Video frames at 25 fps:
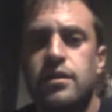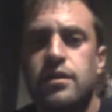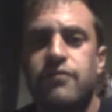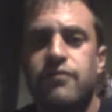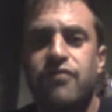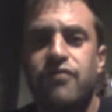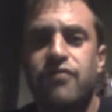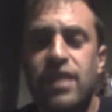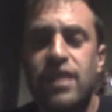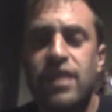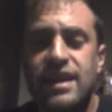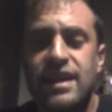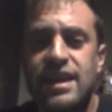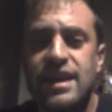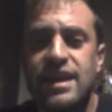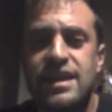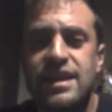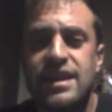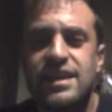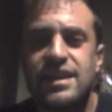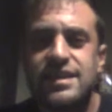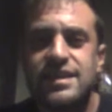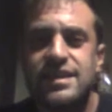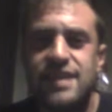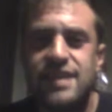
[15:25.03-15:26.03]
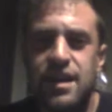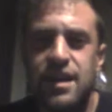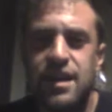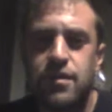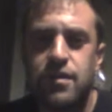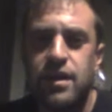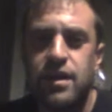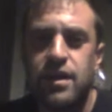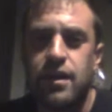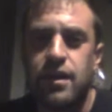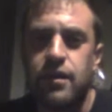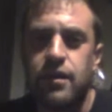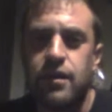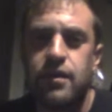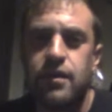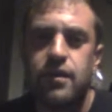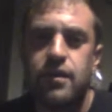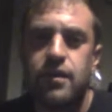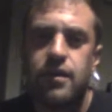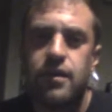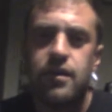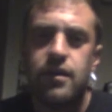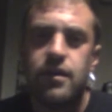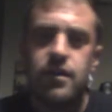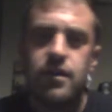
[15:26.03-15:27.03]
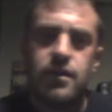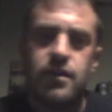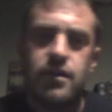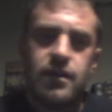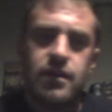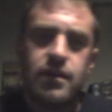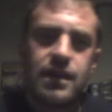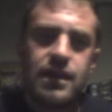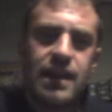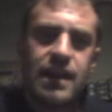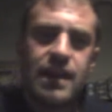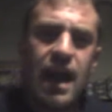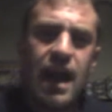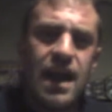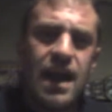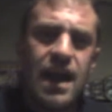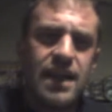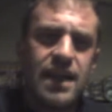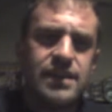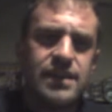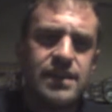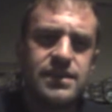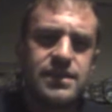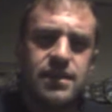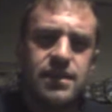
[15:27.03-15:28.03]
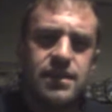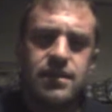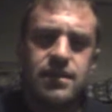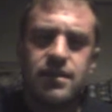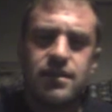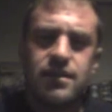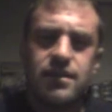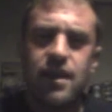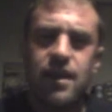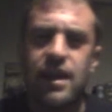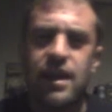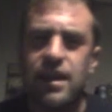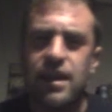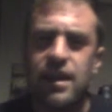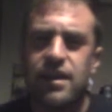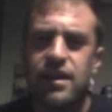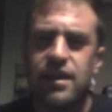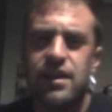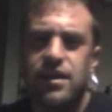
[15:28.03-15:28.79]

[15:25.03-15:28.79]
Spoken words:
Frankie Kazarian, guys like